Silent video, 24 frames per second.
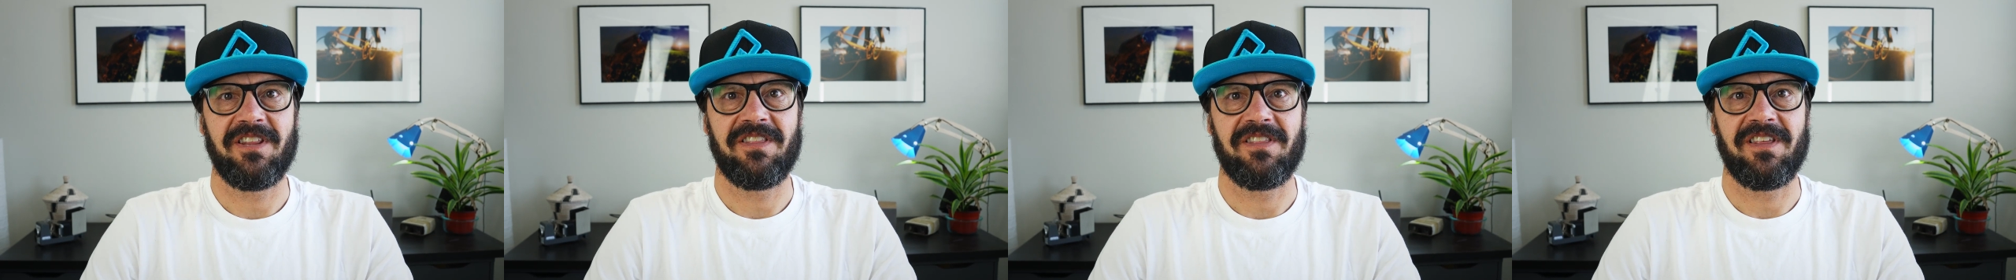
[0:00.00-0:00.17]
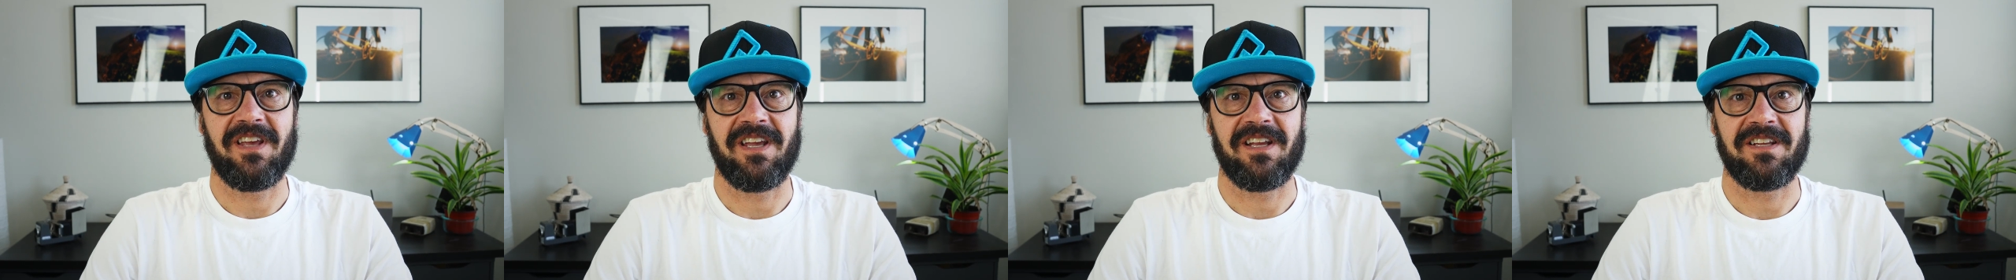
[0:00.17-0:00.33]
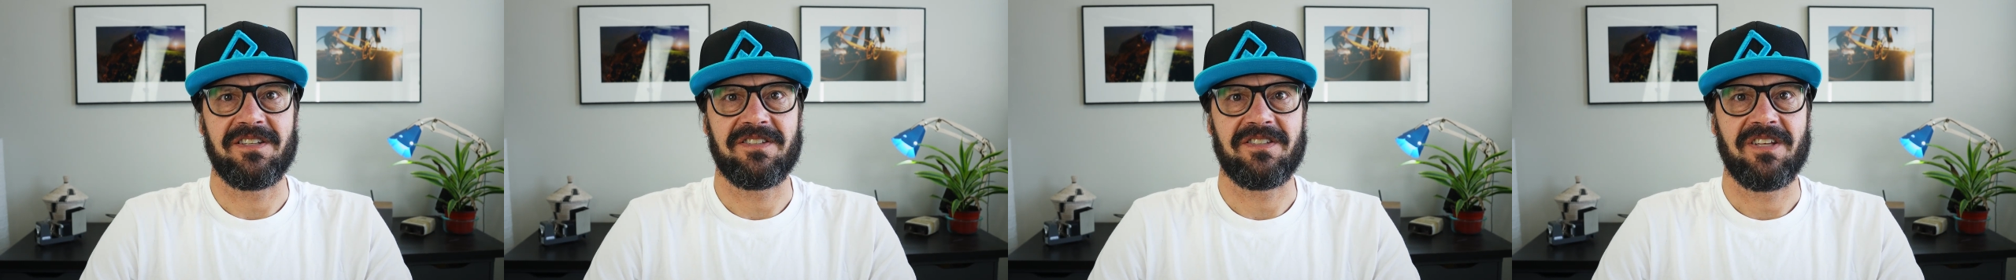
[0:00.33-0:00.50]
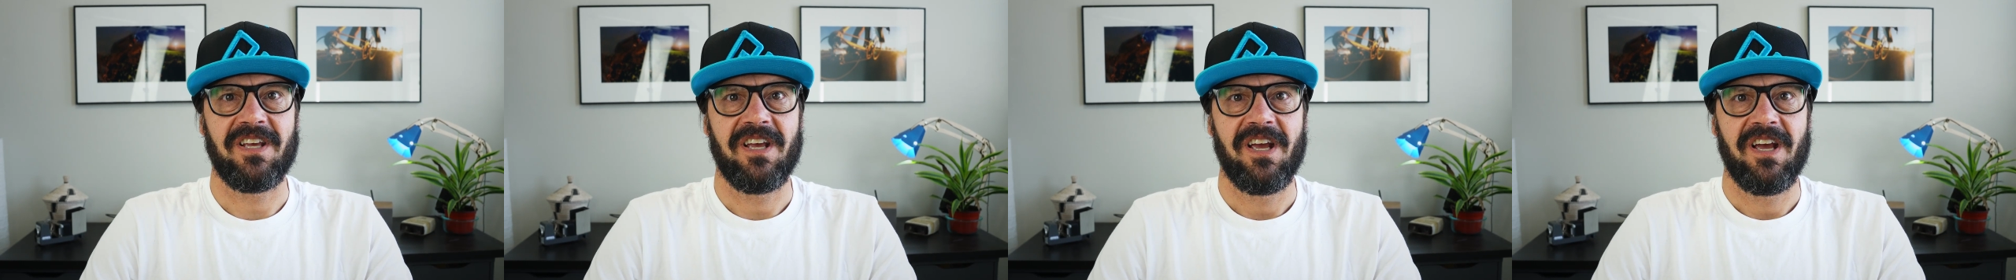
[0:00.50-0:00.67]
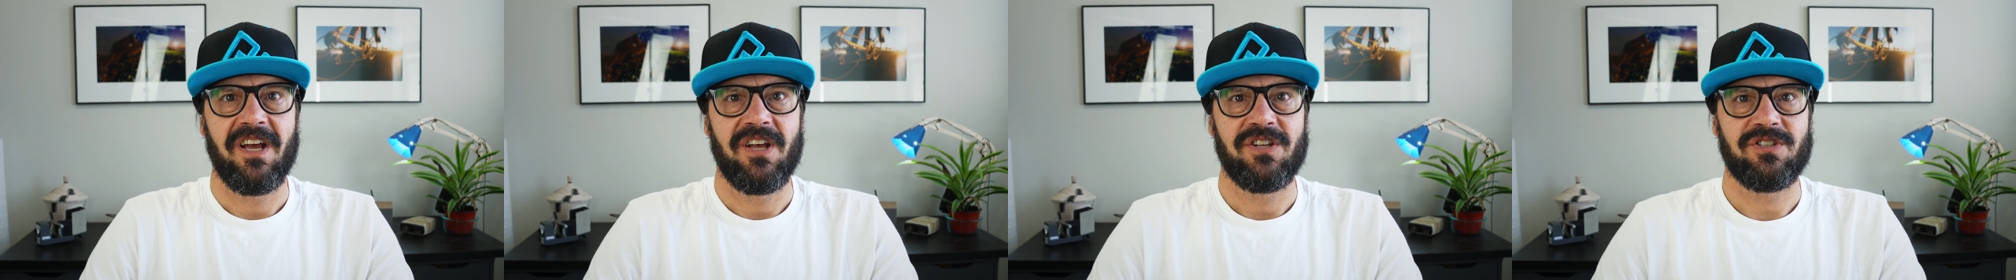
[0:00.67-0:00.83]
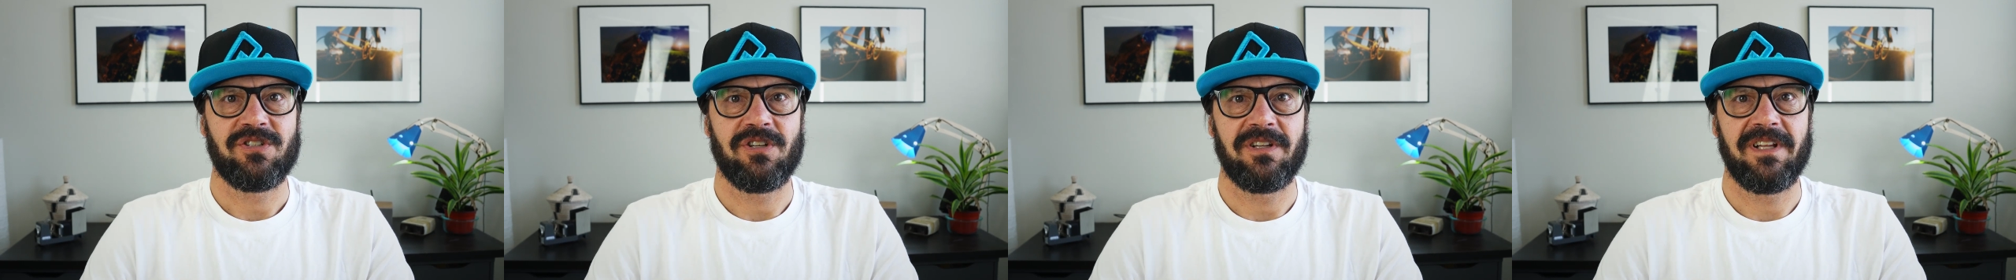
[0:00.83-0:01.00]
things.
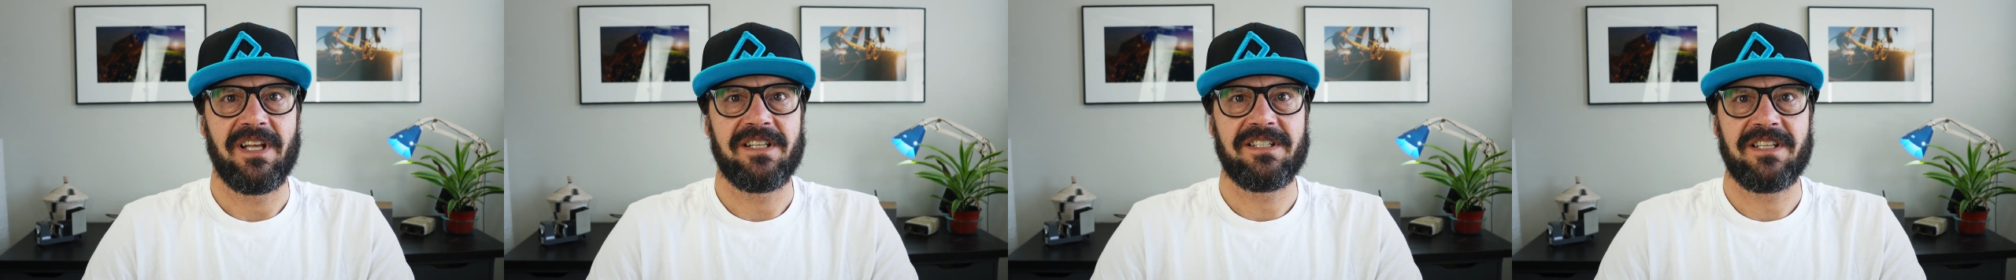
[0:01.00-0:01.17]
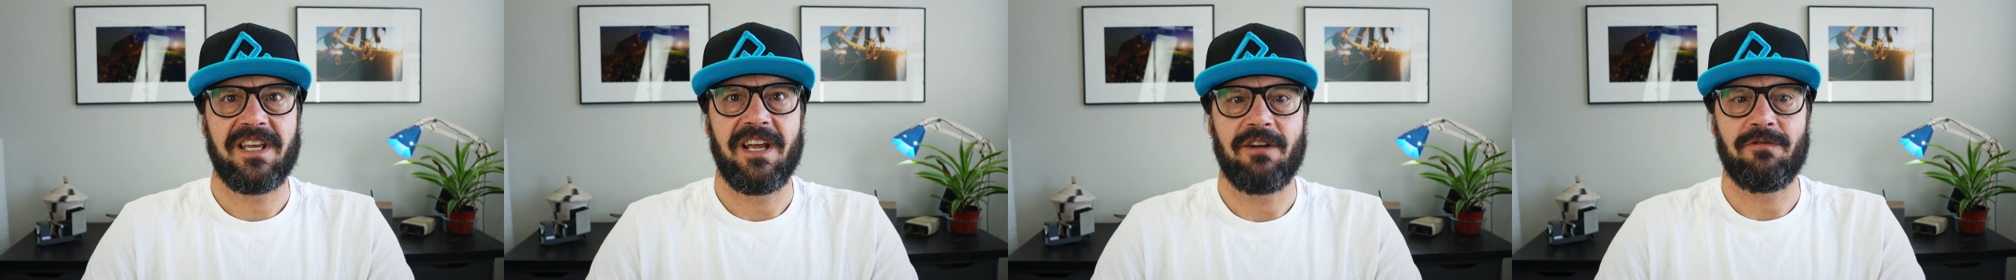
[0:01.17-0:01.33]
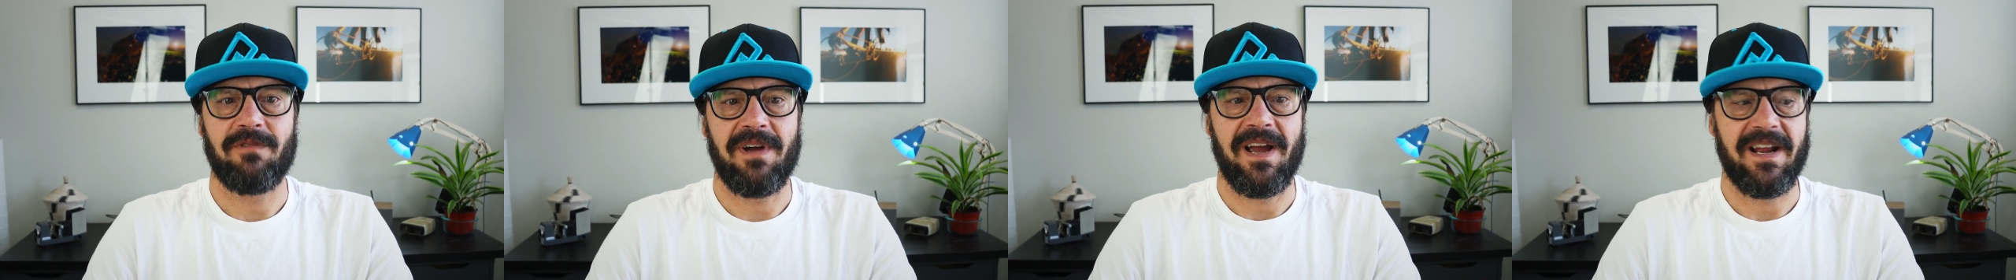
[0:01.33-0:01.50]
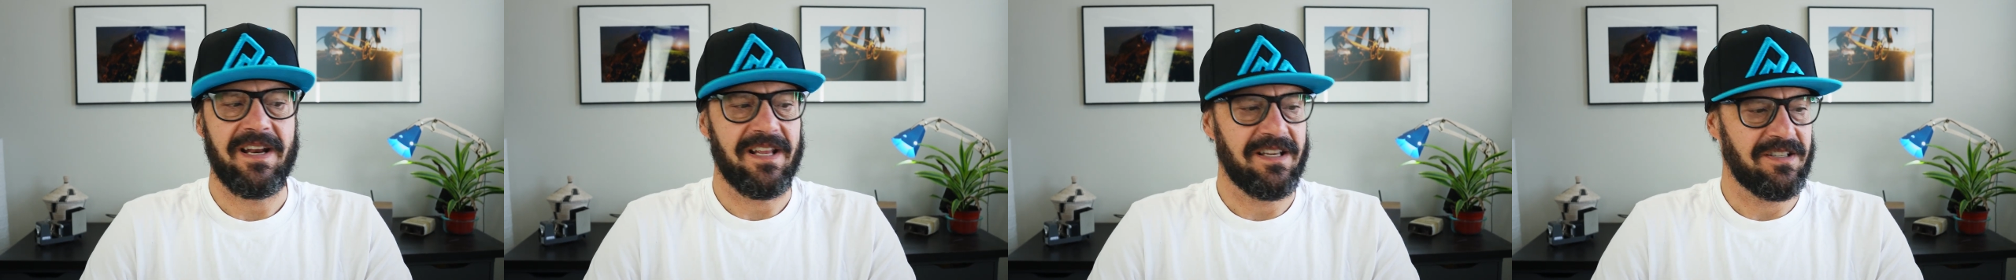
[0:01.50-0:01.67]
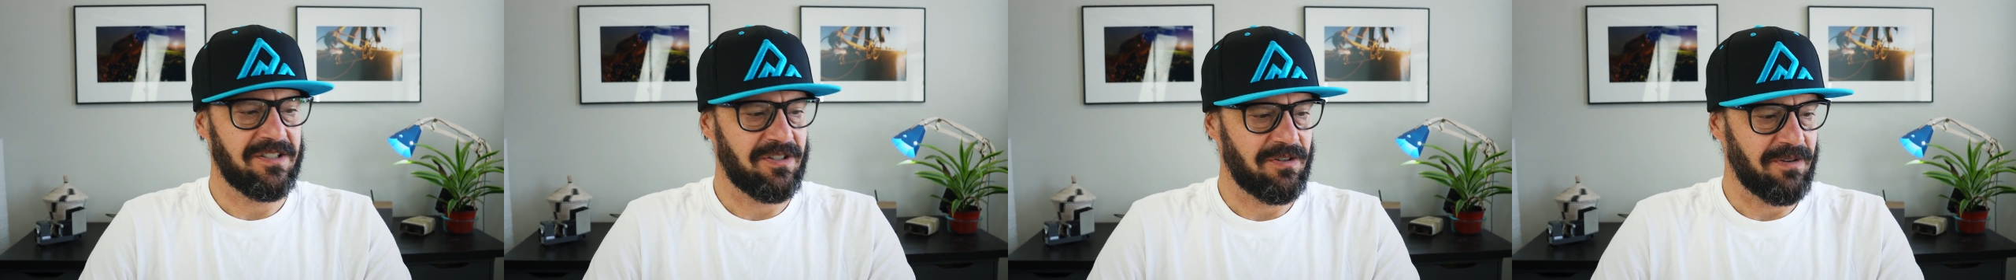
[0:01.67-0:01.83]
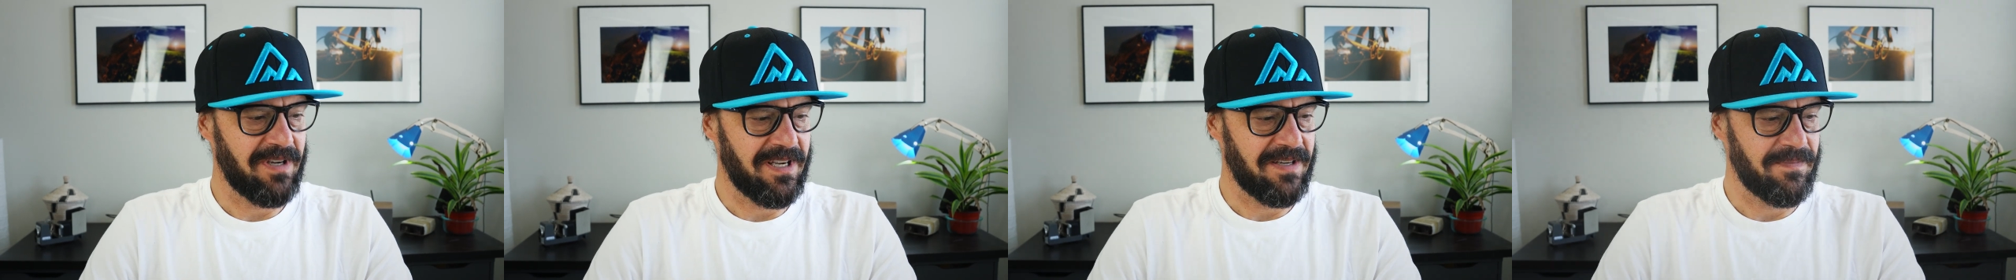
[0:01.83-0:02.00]
So let's get right
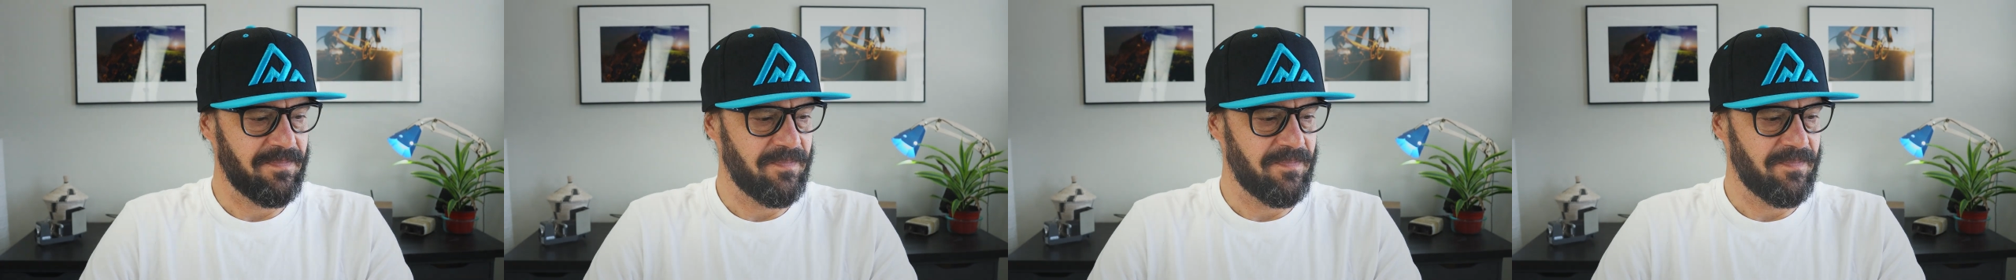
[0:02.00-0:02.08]
into it.